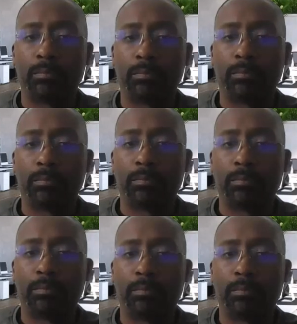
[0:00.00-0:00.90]

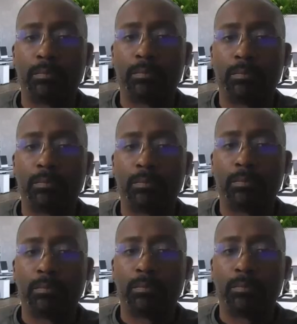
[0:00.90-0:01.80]

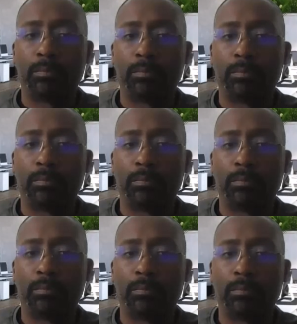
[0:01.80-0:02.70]

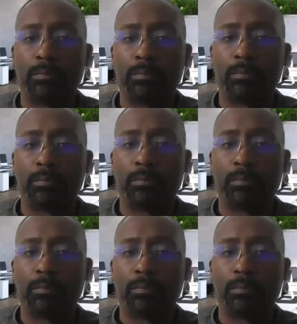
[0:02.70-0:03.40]
(silent)